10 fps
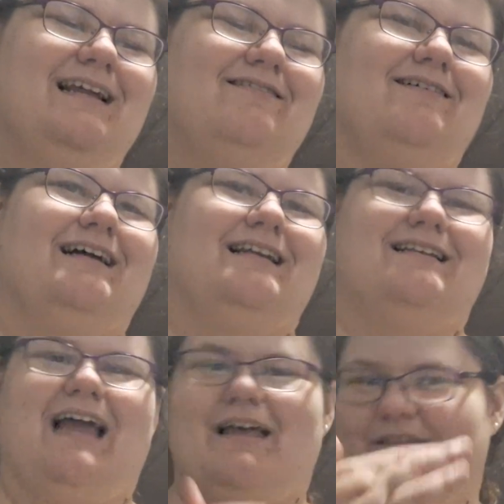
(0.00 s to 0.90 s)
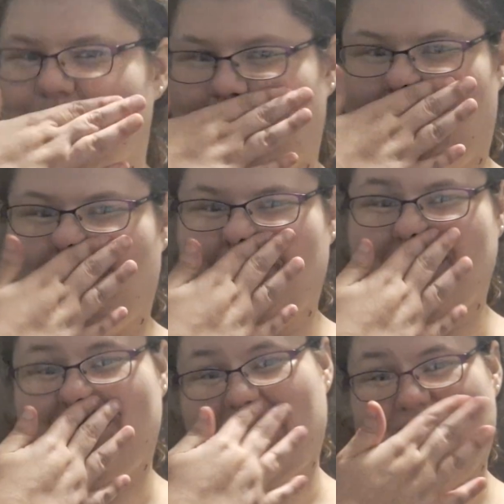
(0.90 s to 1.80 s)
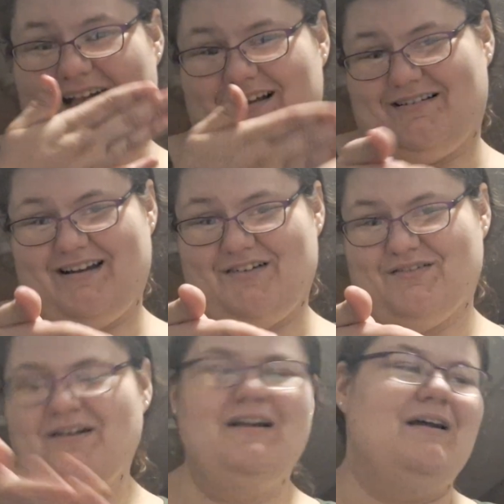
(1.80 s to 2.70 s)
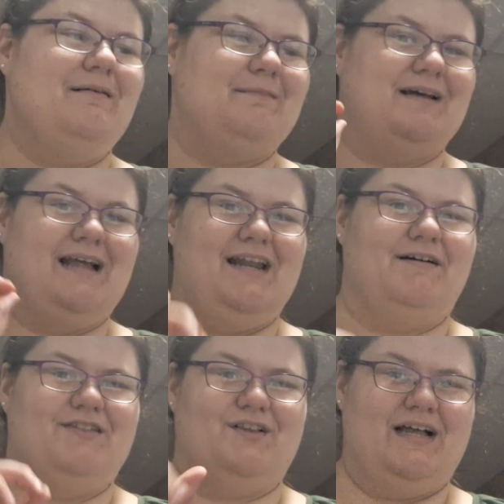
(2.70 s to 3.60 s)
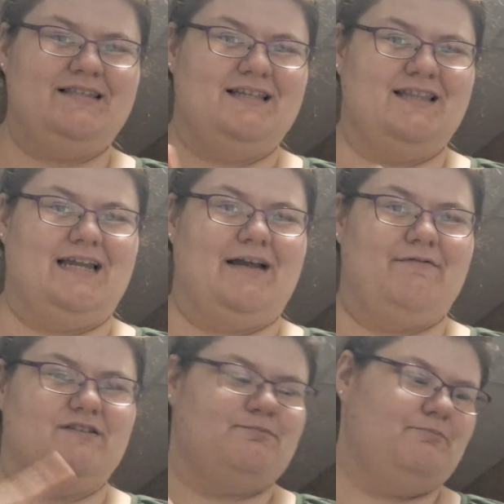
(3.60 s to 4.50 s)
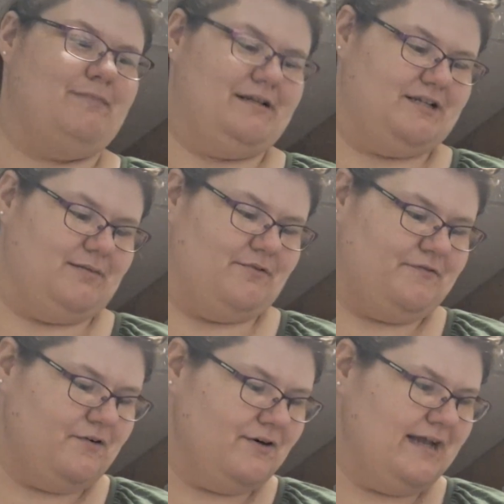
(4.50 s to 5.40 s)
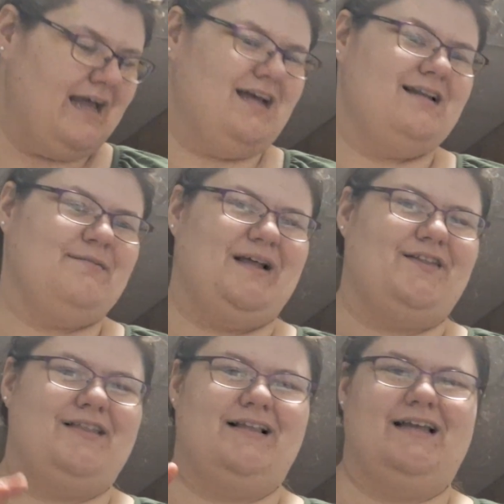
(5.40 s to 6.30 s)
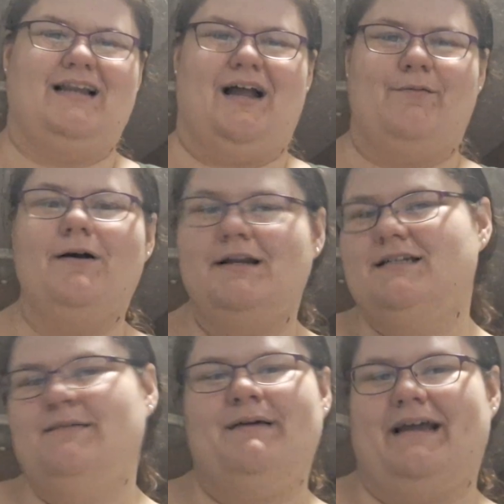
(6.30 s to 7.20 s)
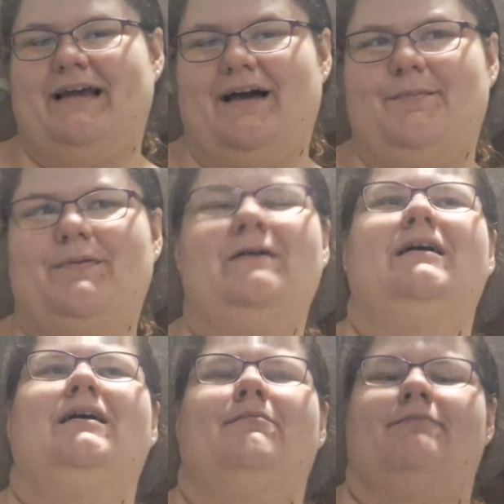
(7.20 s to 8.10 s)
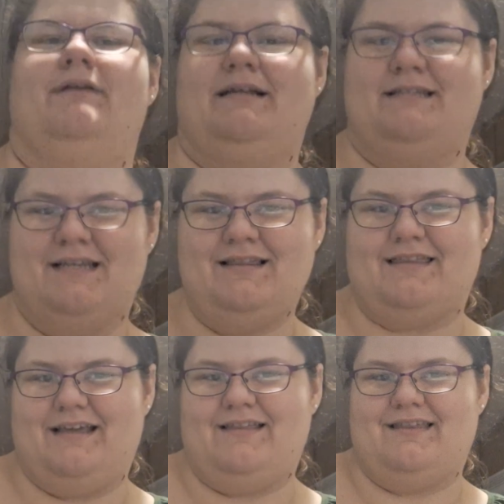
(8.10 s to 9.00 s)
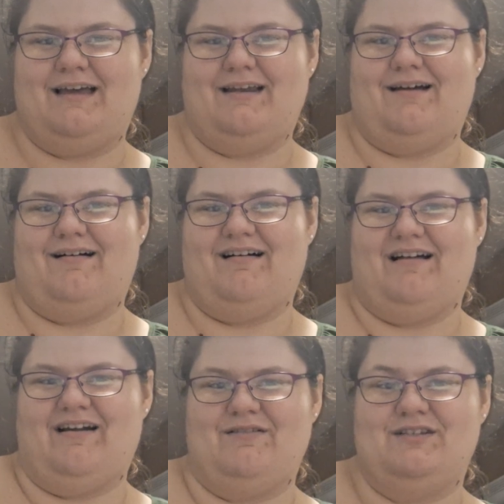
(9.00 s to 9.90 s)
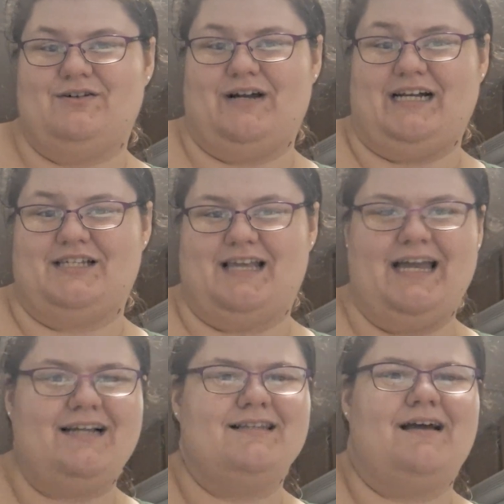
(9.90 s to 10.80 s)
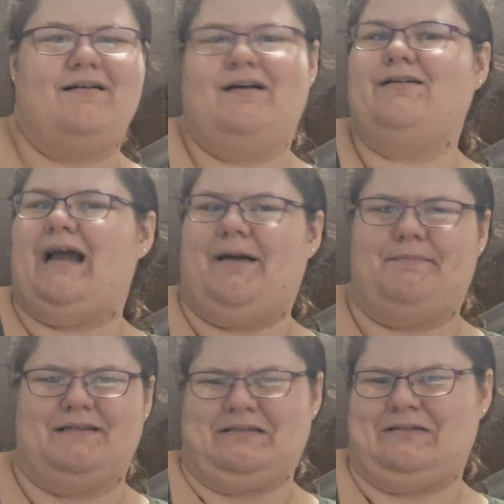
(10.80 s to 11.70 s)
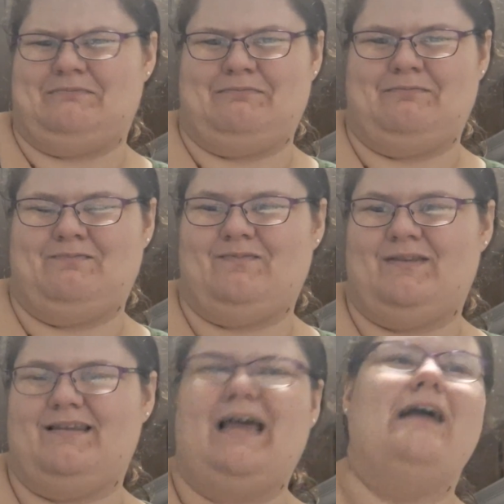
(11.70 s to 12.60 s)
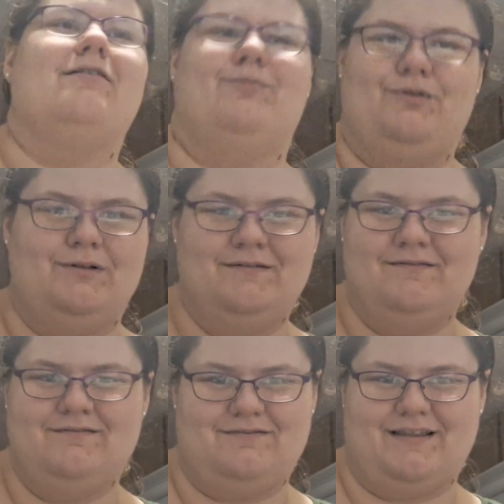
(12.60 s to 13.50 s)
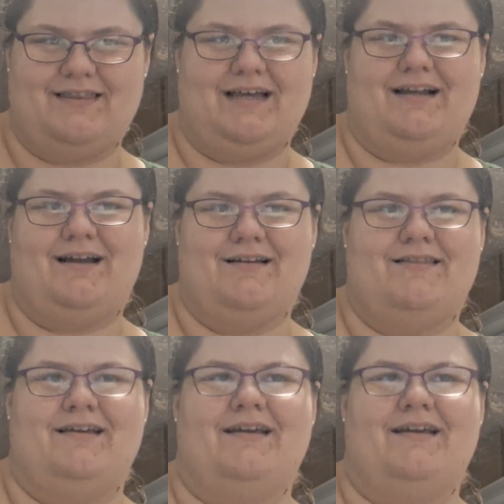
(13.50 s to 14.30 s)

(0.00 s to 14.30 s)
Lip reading: which is probably not great. But anyway, the last thing that I was mentioning beforehand about the thing that I wanted to pick up, but I didn't think that our store actually had it. Our app is terrible with that kind of thing.